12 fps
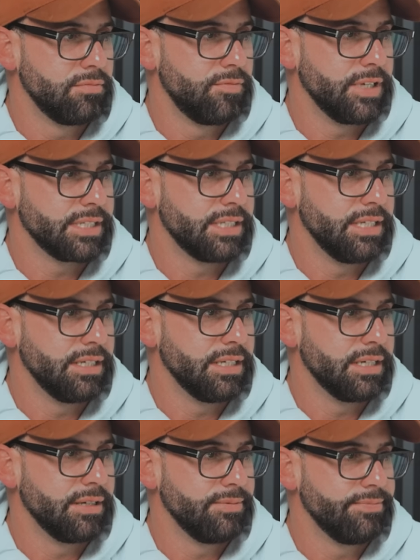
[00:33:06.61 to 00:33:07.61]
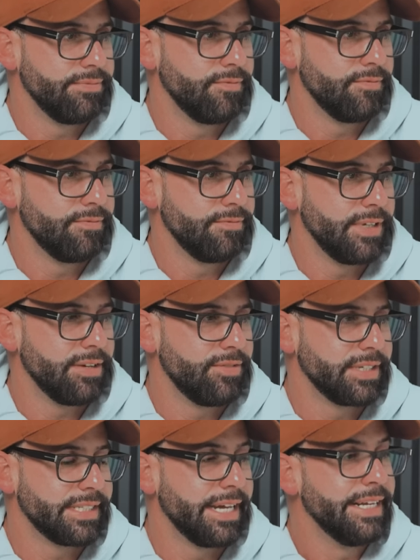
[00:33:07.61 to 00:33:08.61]
fix the,
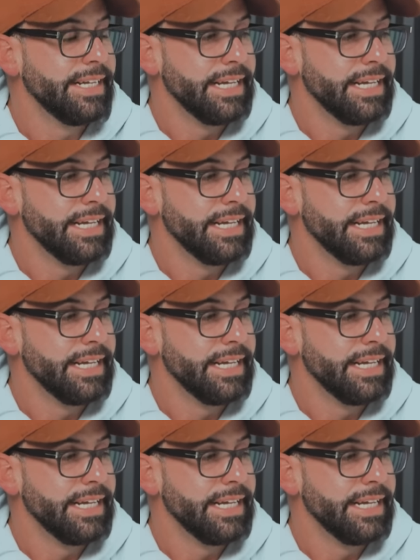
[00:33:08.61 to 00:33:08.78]
fix that.